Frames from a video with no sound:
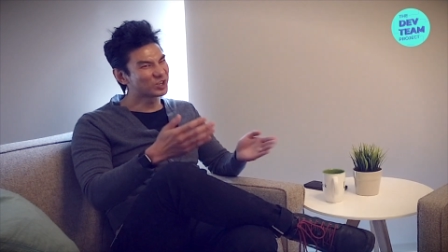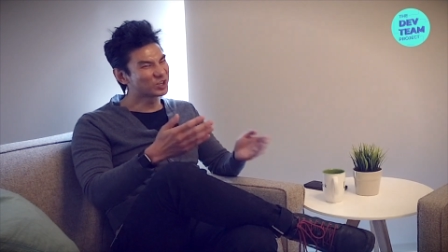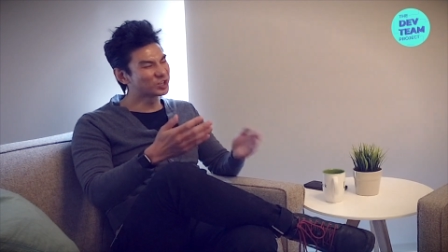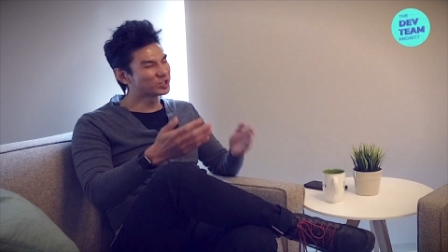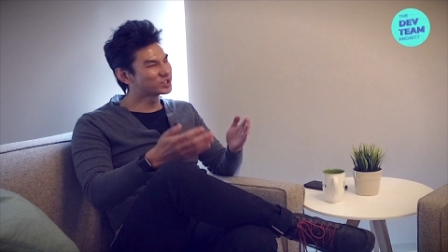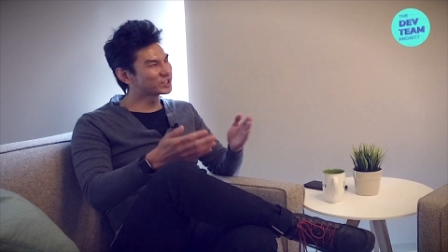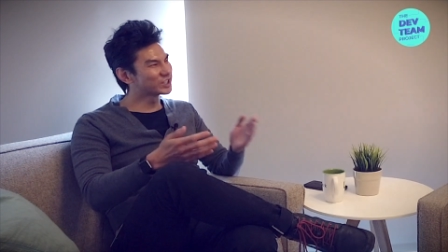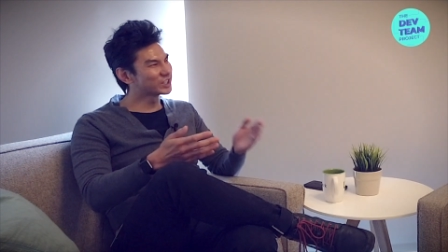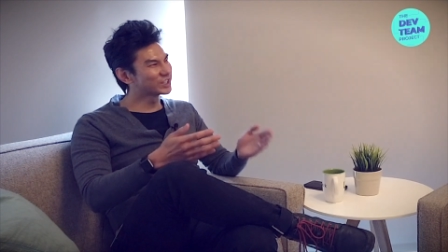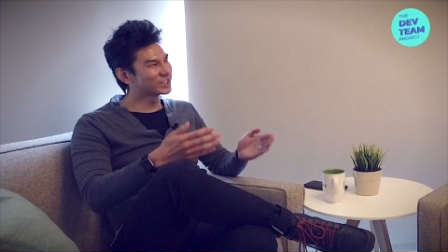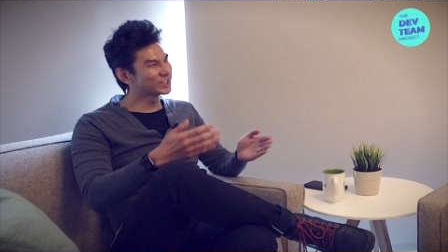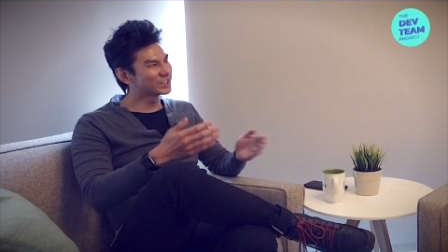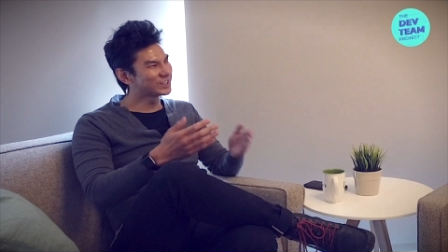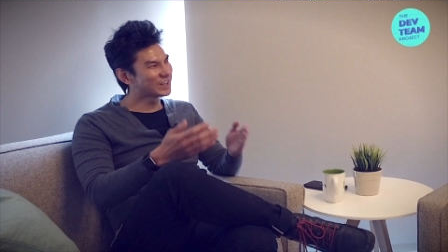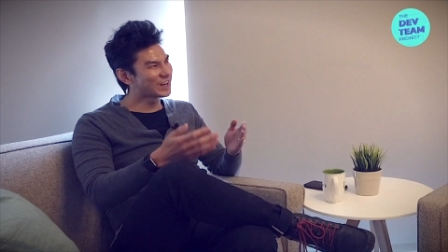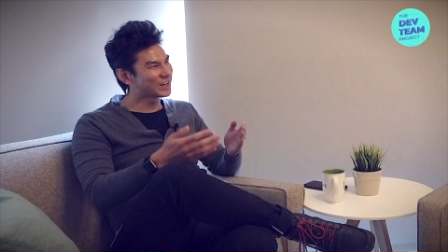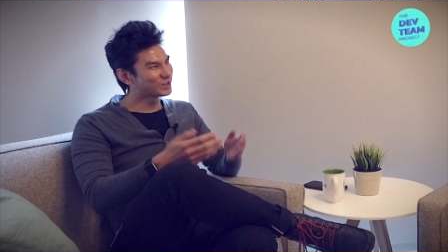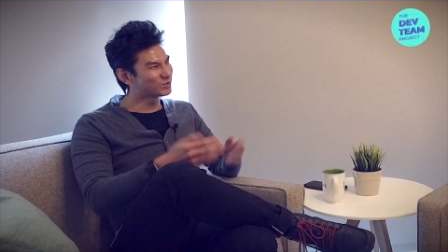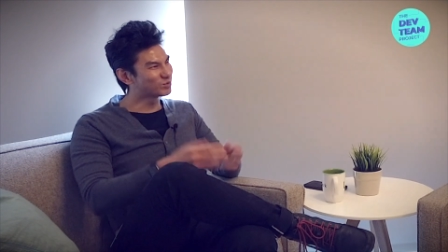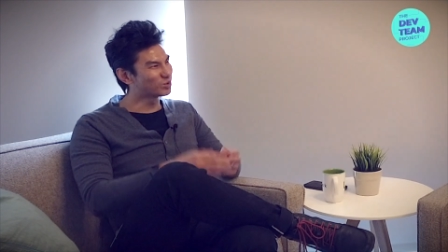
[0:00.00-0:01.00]
urgent,
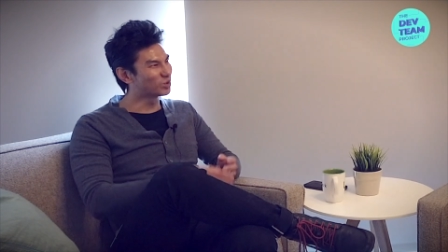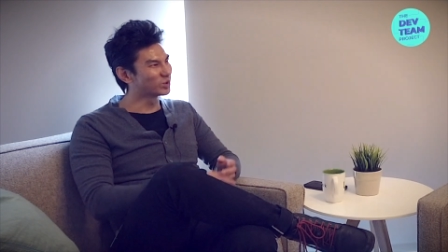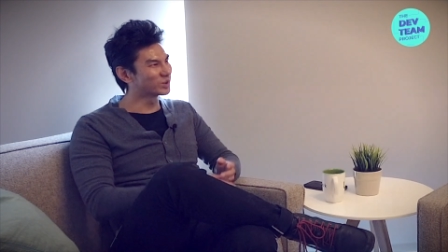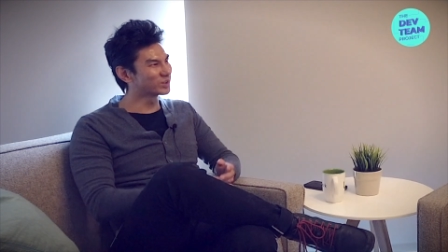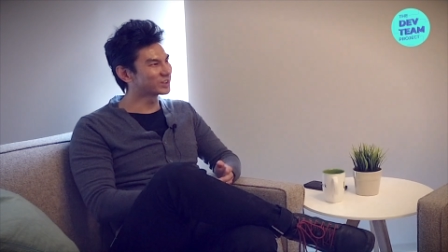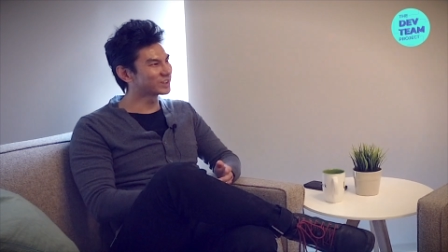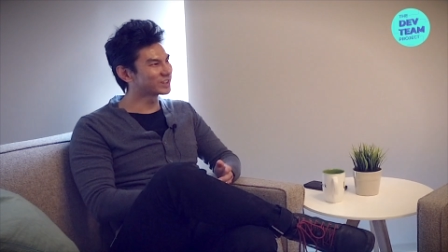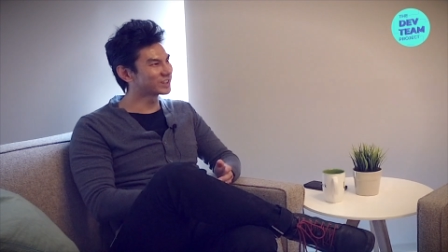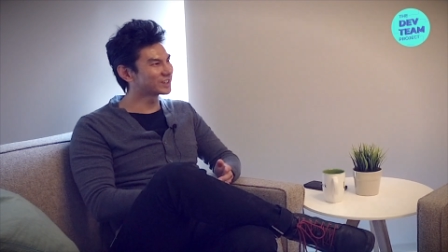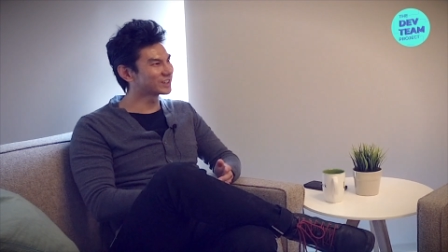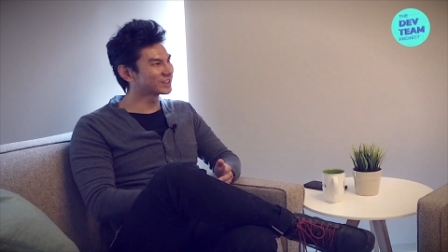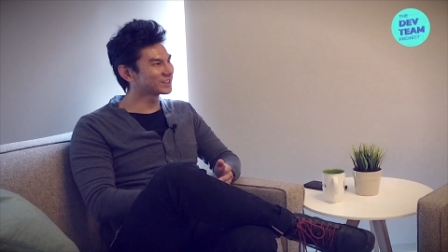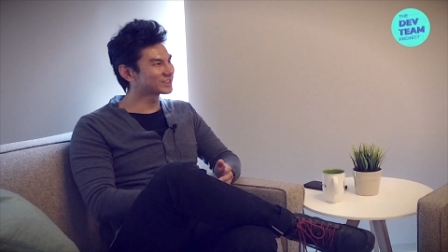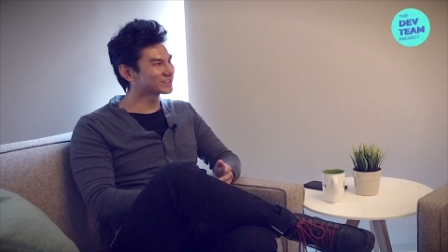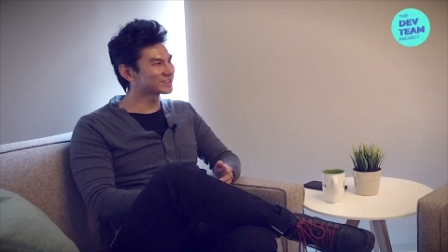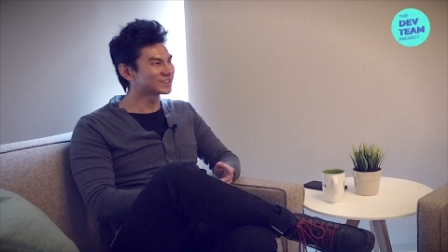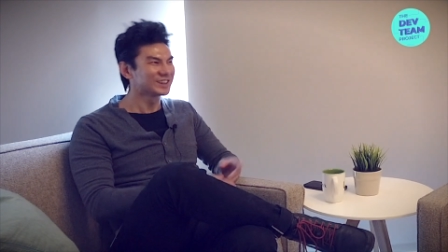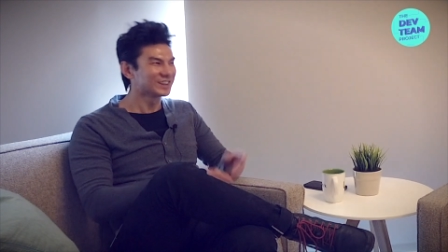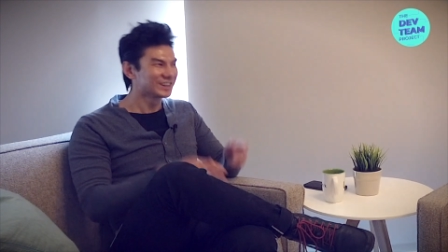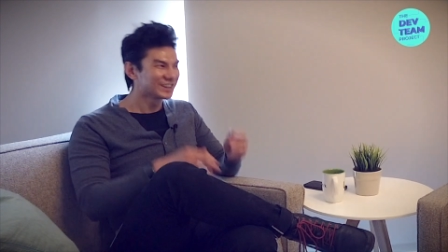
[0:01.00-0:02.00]
not important
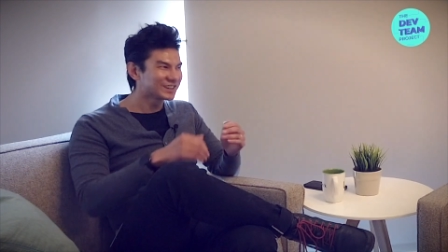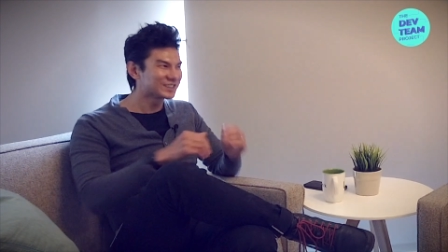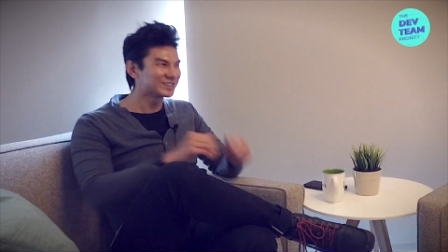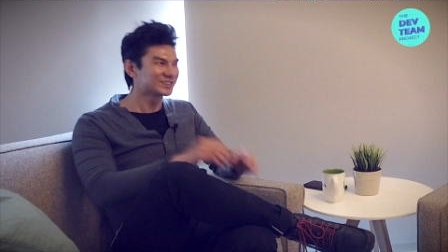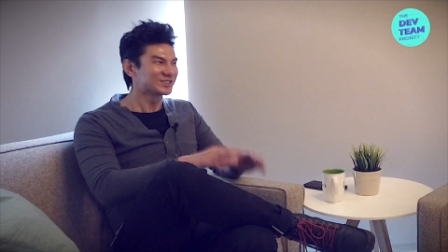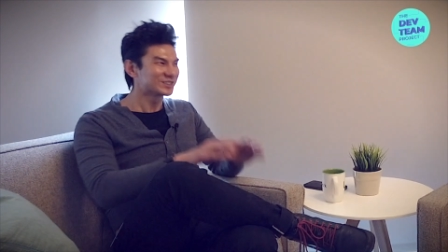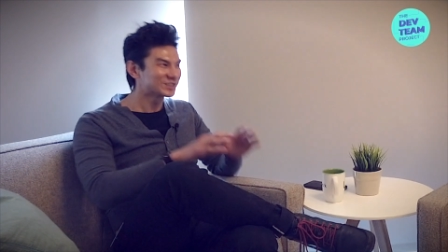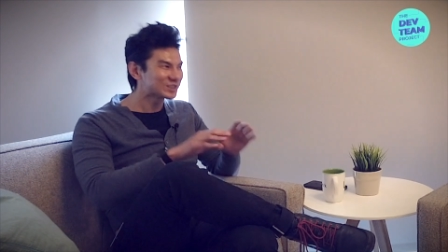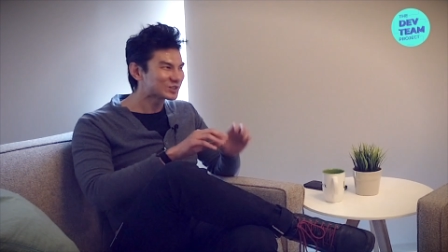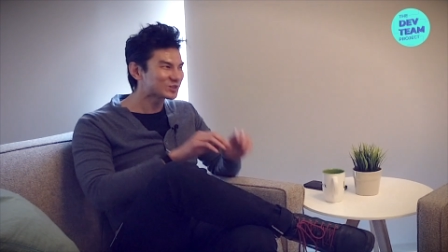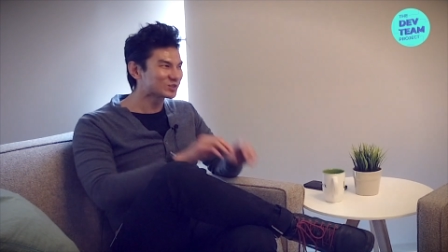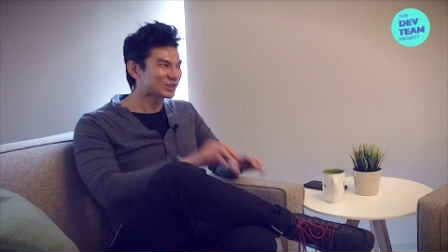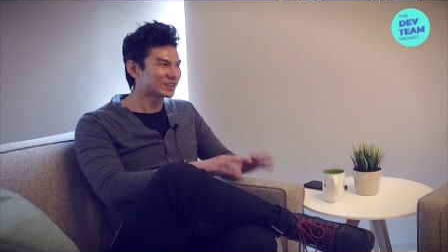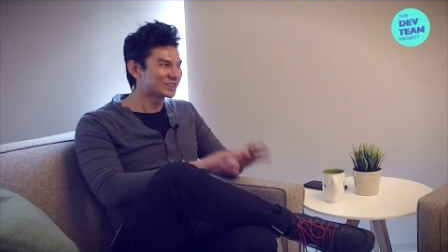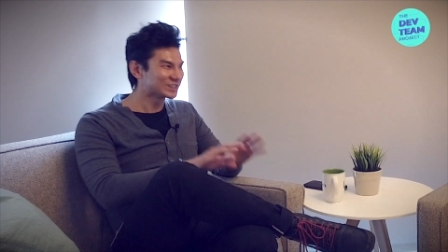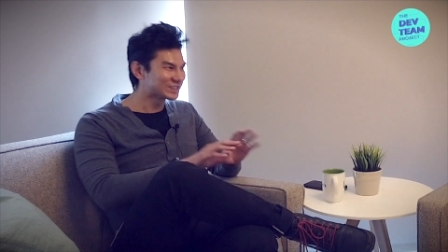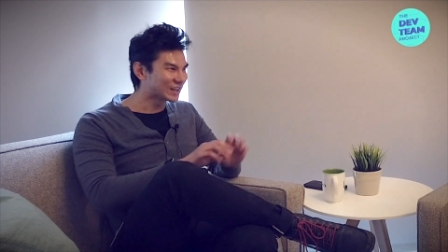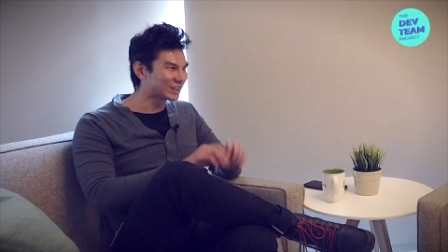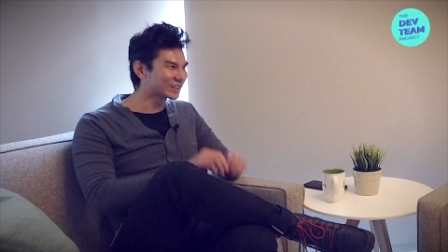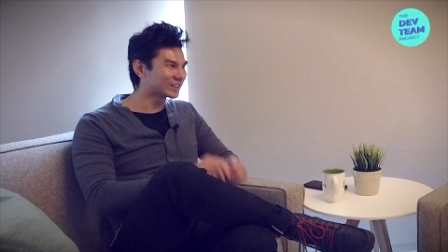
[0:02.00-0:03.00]
things, try
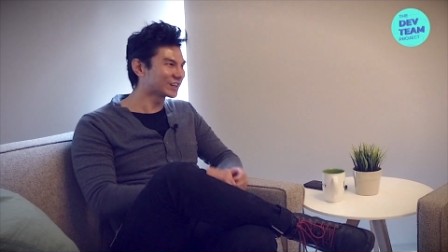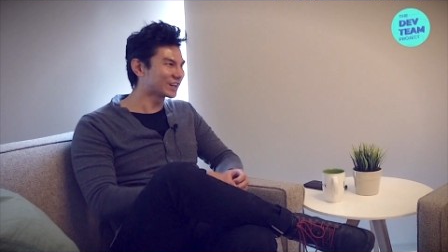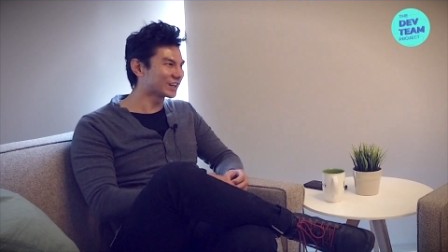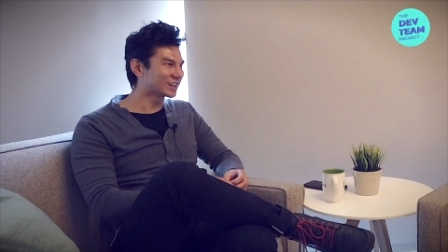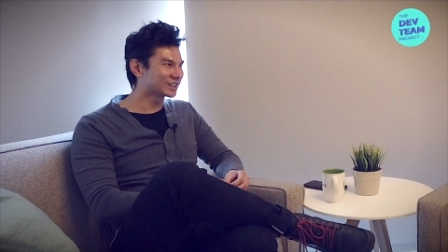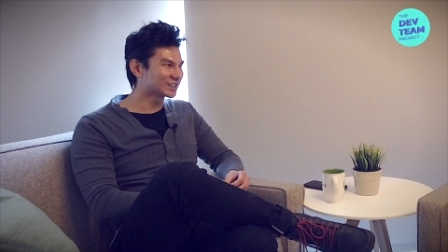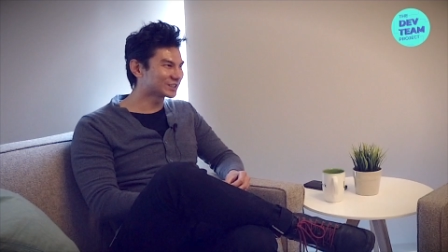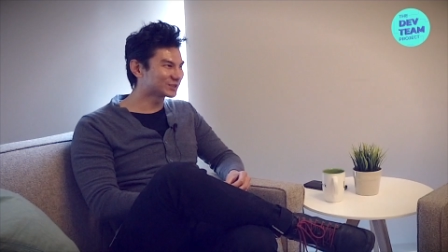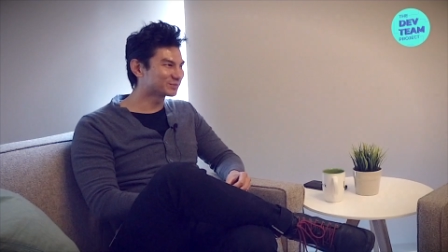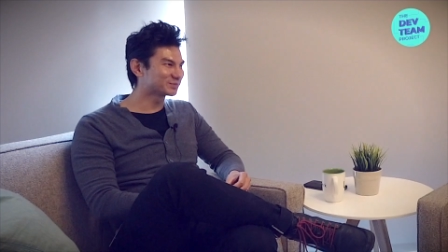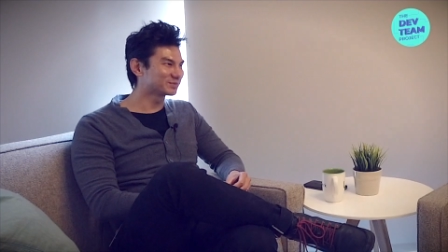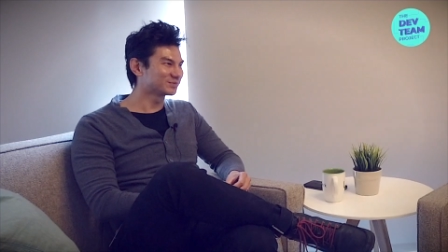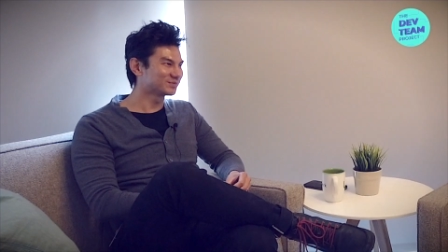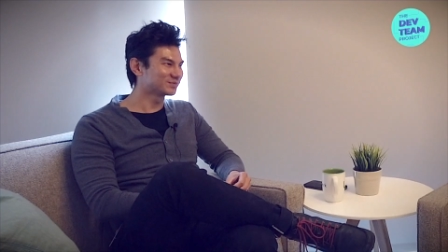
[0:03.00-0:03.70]
to delegate it,